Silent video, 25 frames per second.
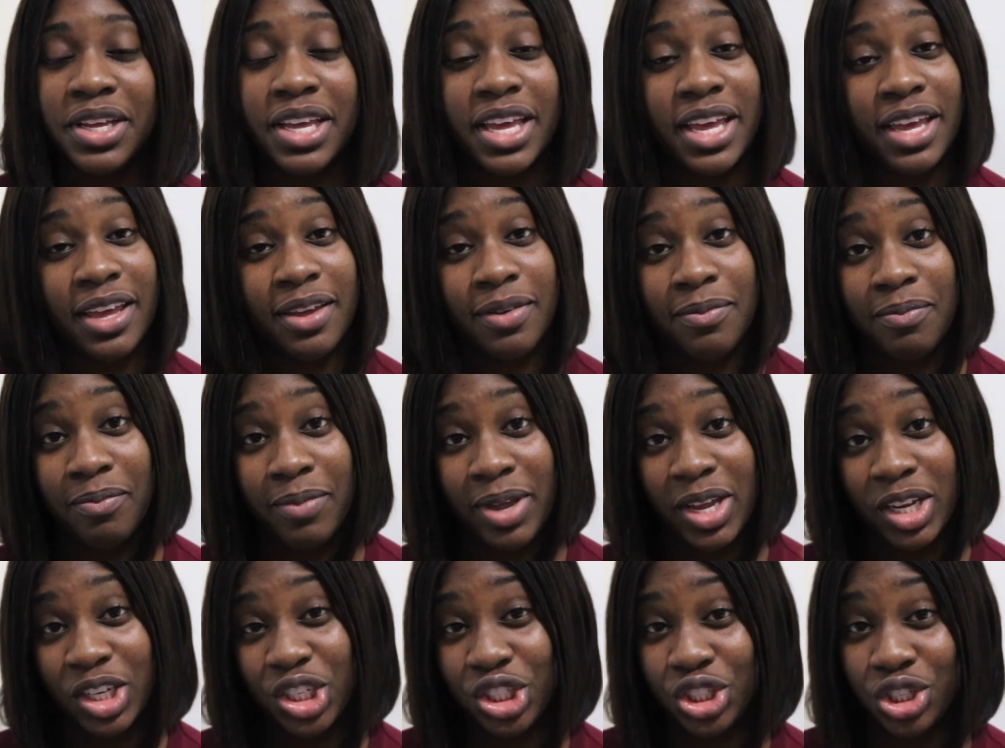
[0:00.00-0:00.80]
and
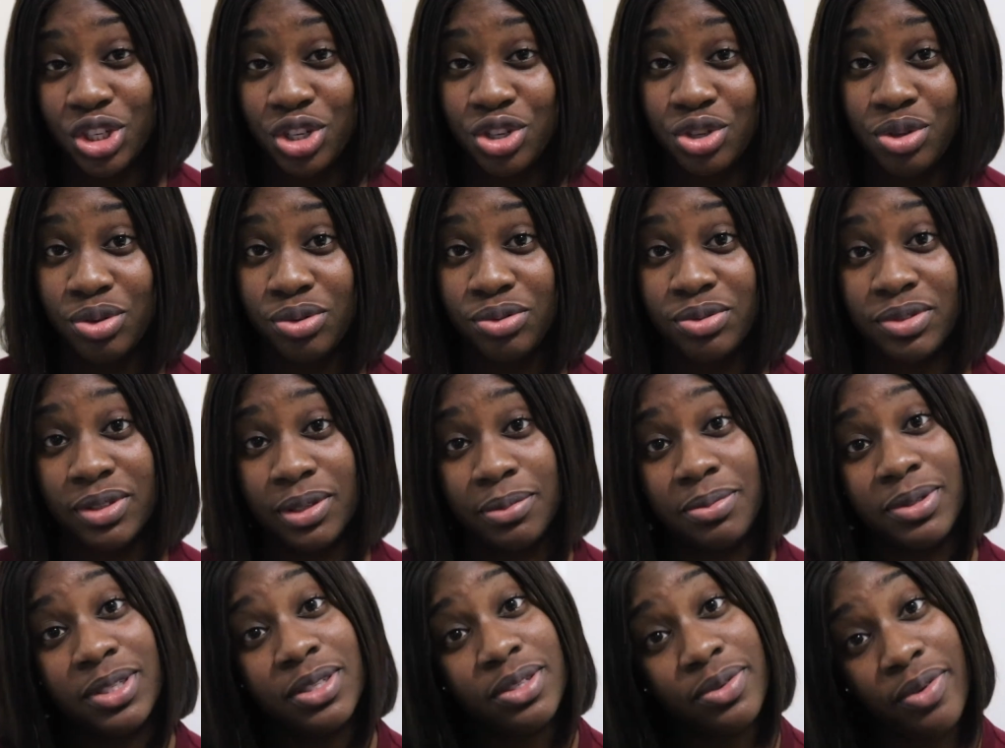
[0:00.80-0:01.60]
make sure you
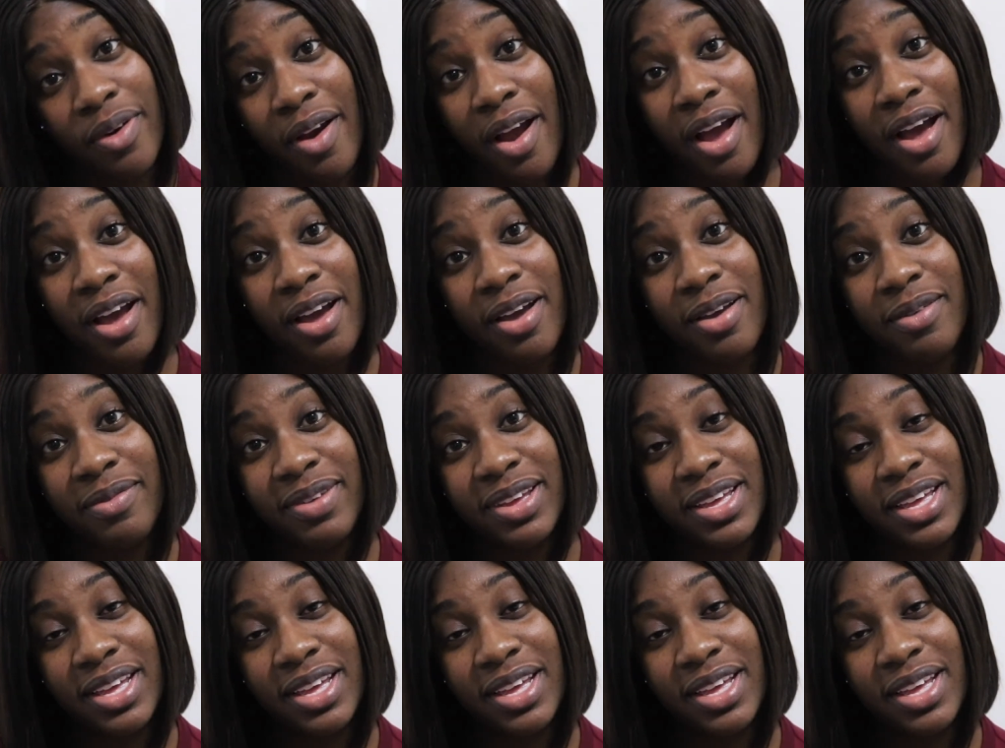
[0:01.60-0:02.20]
subscribe.